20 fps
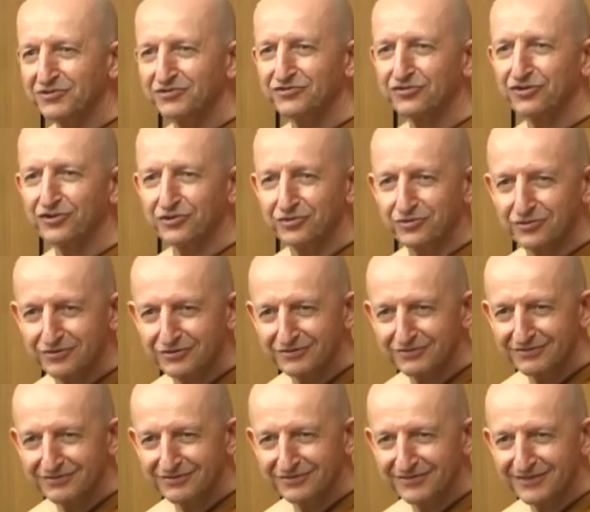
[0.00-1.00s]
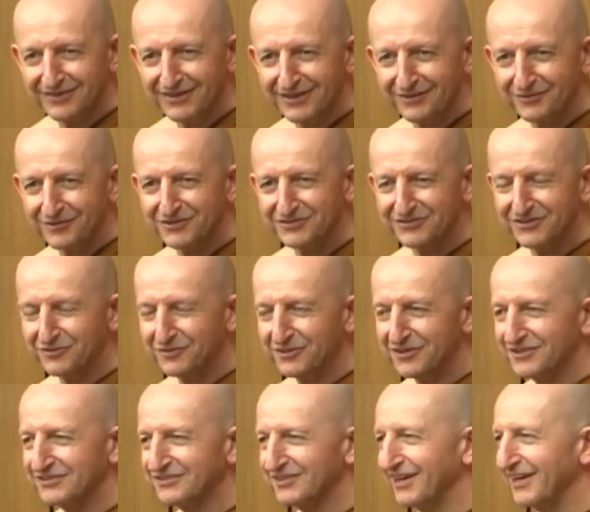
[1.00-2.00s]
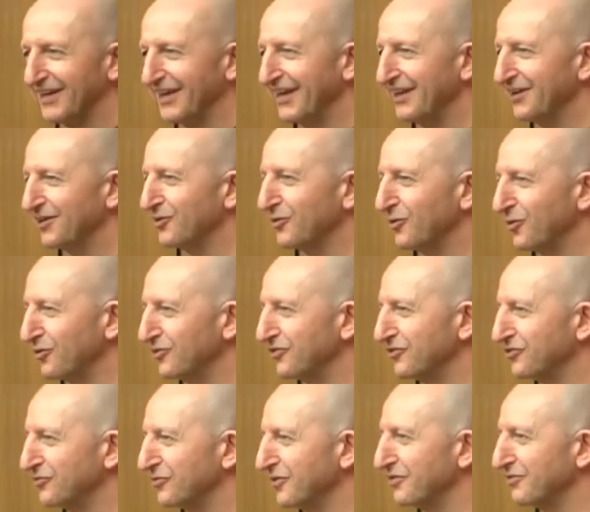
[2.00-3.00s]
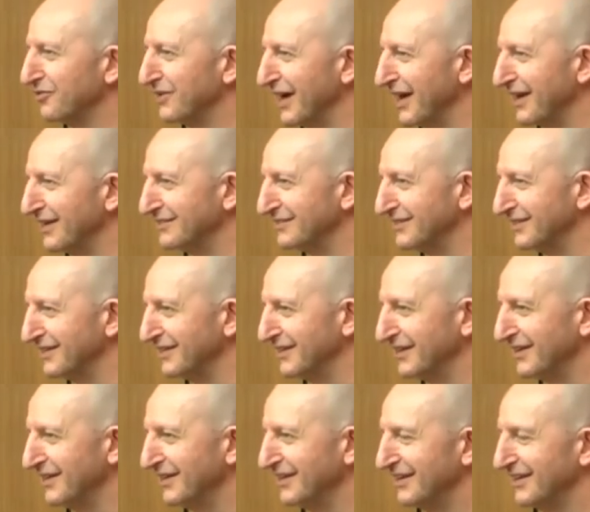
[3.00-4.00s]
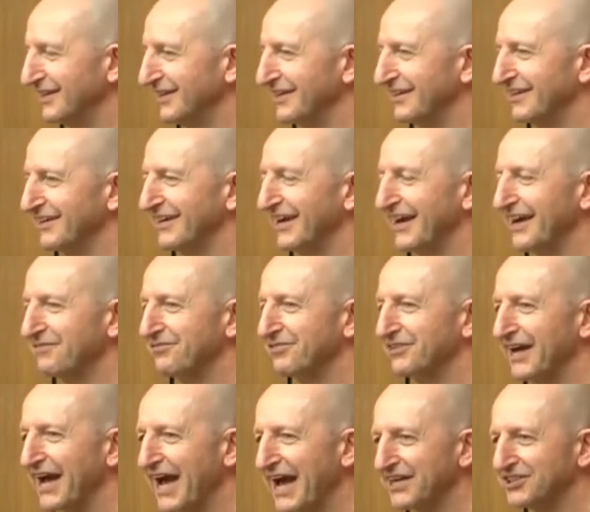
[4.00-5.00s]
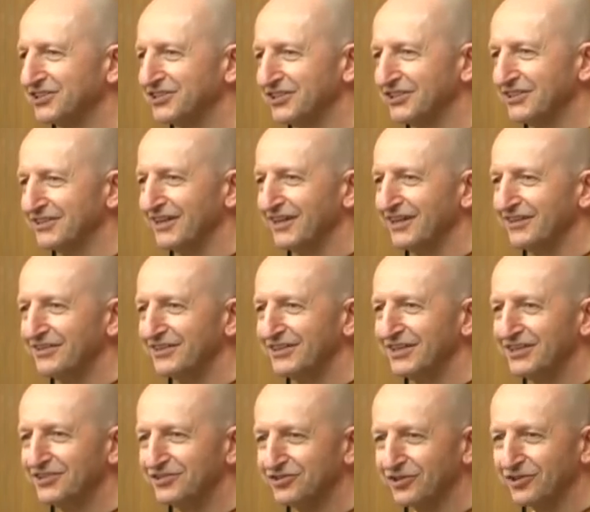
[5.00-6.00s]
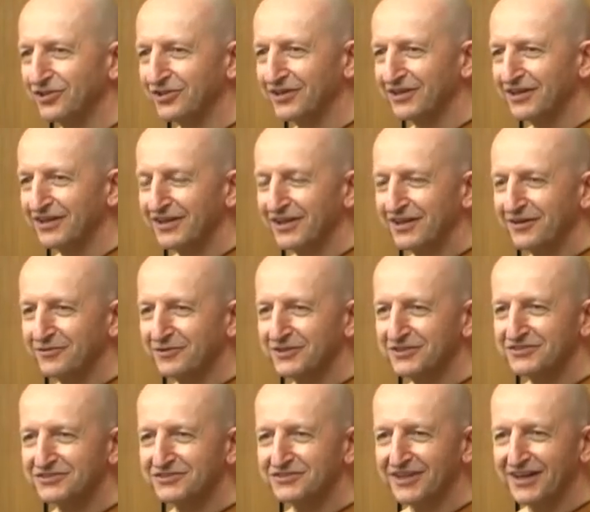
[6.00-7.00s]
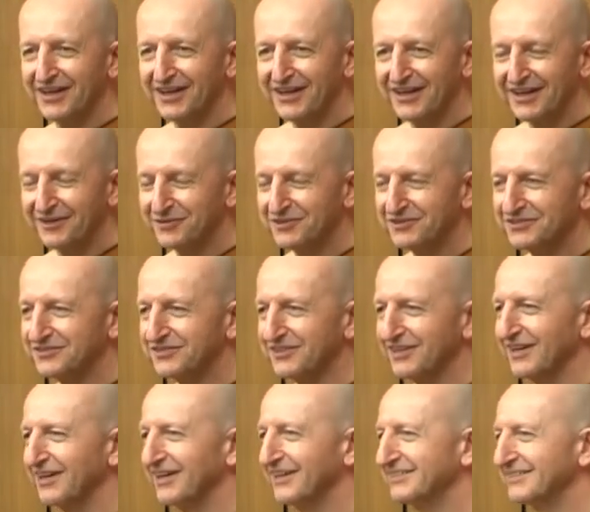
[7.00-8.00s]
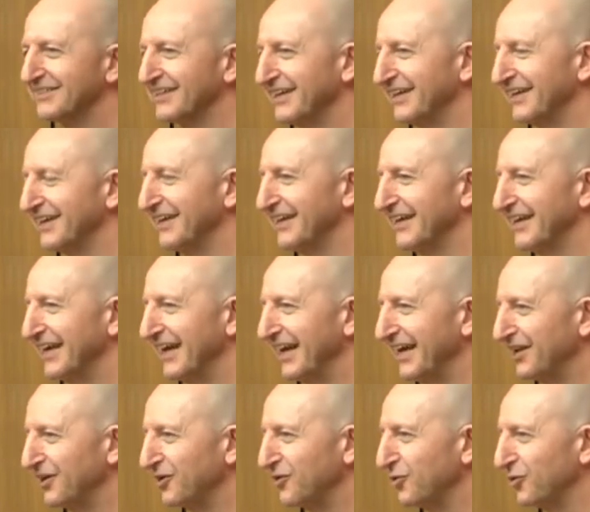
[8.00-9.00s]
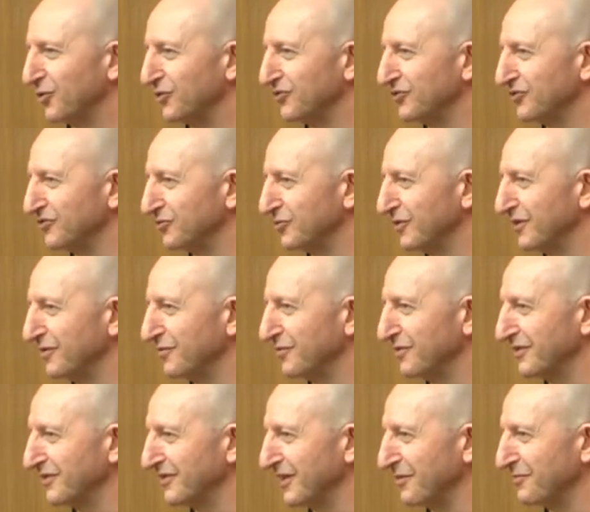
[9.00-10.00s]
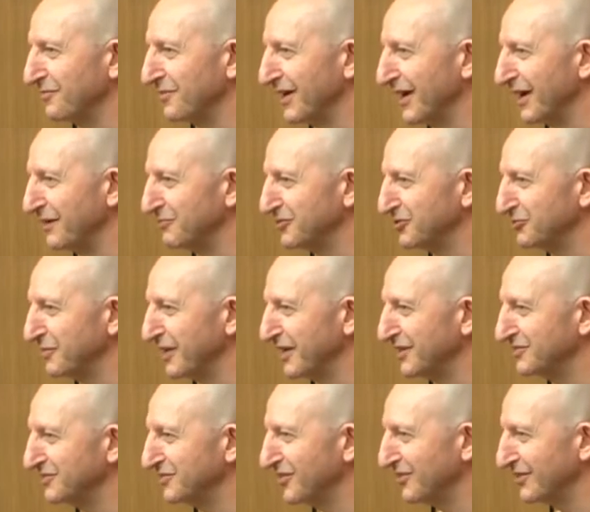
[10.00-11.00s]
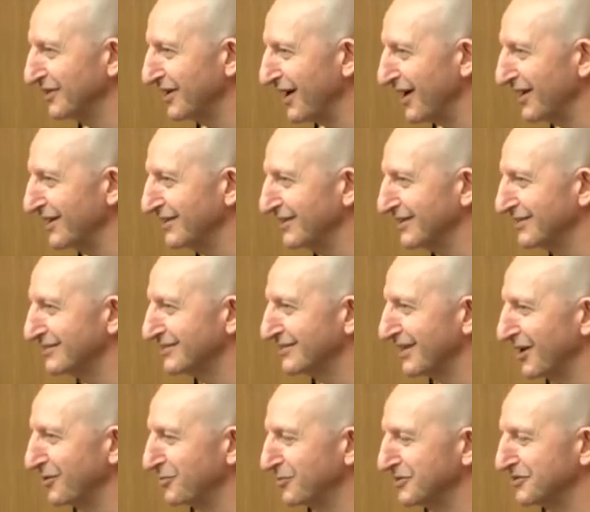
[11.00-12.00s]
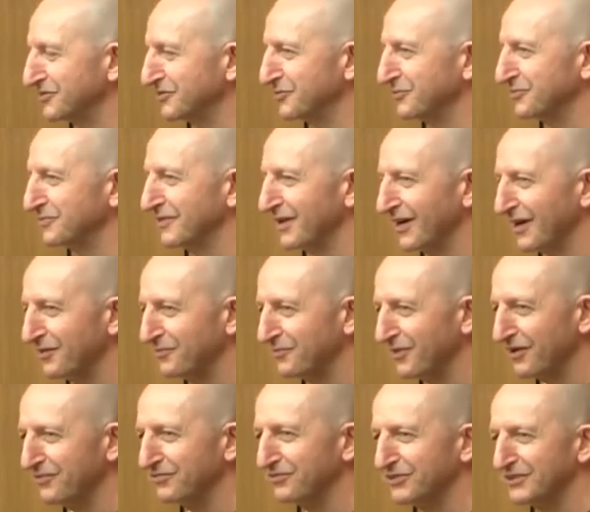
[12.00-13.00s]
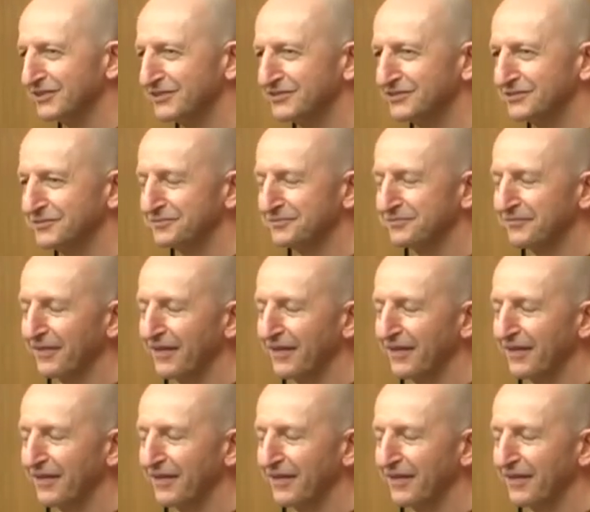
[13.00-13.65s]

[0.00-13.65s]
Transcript: was true, was, was uh, in accordance with reality. Yeah, every action that he took was, uh, was uh, say, in accordance with, with Dhamma and was based on kindness and wisdom, uh, mindfulness.